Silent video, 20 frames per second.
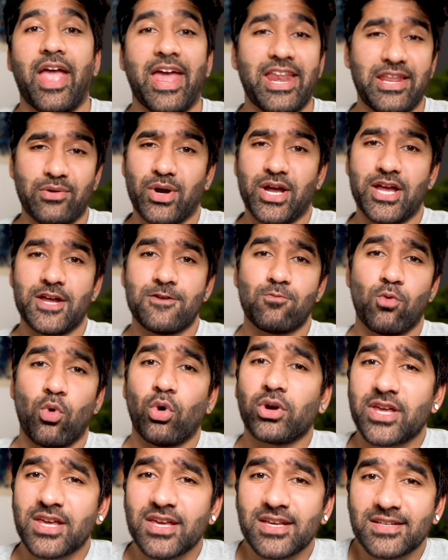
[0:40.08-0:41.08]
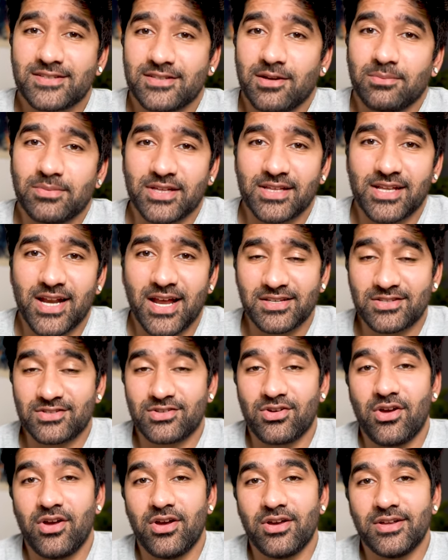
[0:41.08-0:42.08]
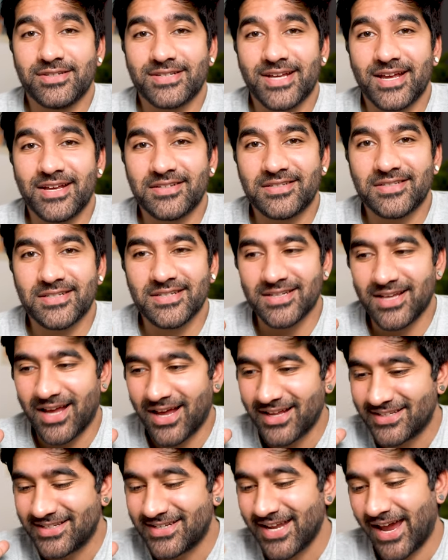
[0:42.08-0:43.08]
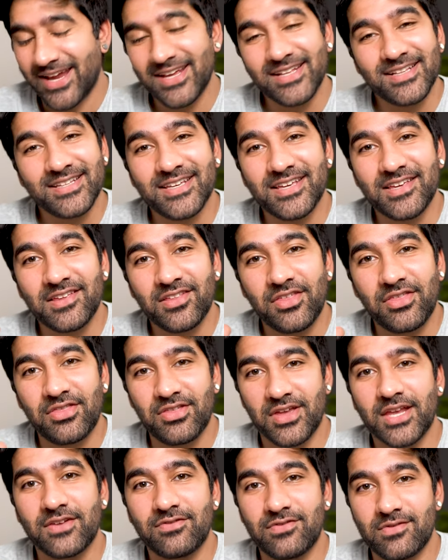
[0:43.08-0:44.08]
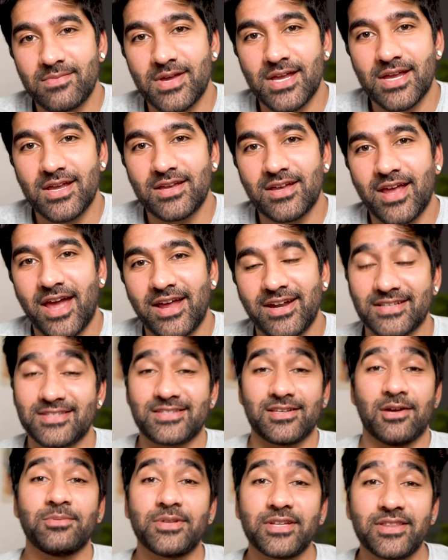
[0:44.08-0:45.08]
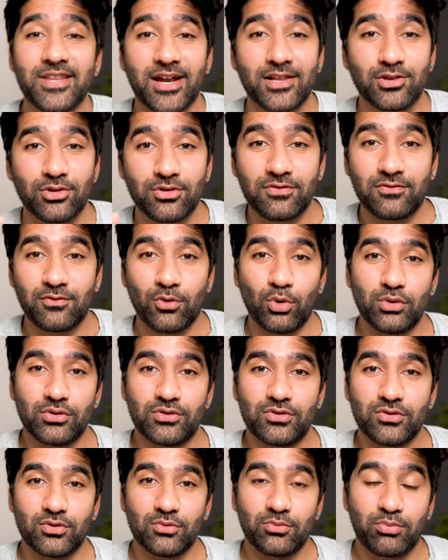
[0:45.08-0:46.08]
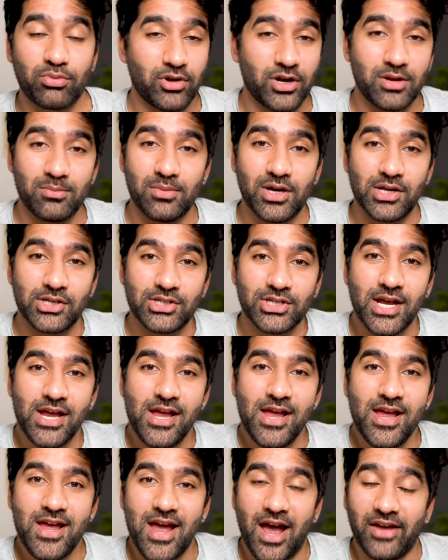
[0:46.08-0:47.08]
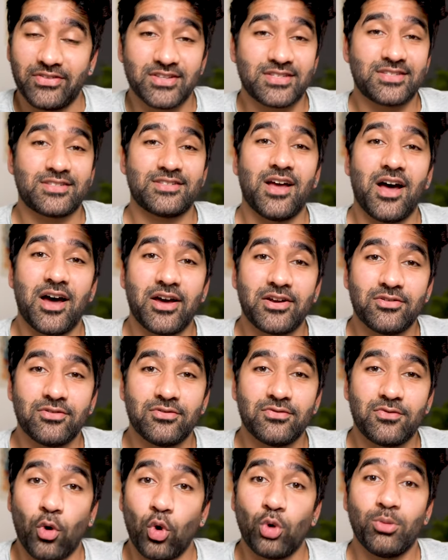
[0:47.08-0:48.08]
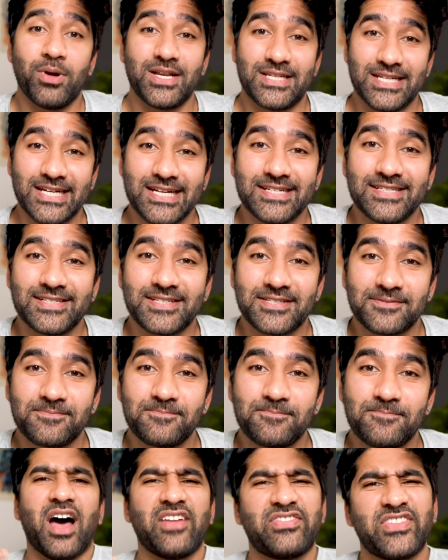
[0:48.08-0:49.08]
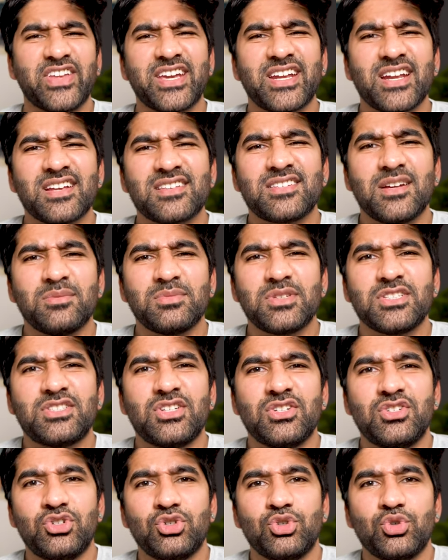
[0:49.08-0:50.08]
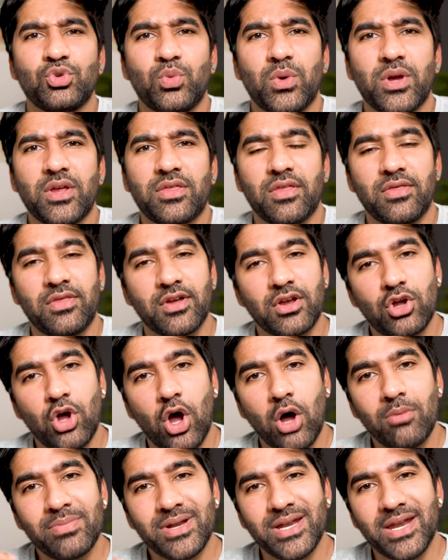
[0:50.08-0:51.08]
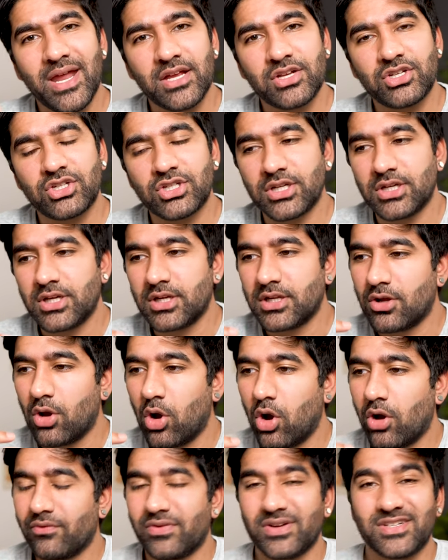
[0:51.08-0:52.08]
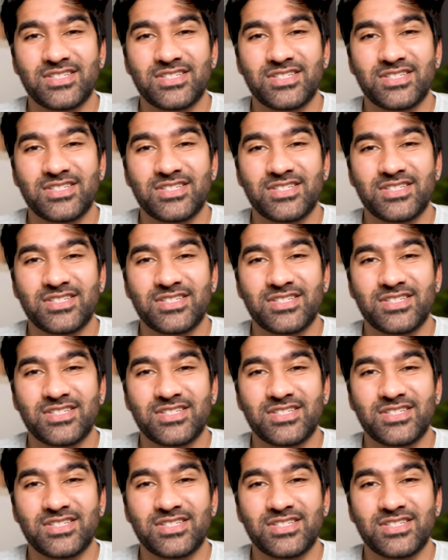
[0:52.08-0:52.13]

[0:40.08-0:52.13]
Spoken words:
Anyway, walking is something that has turned into a daily thing for me, and it's something that I look forward to pretty much at the start of all my days. I think it has something to do with the combination of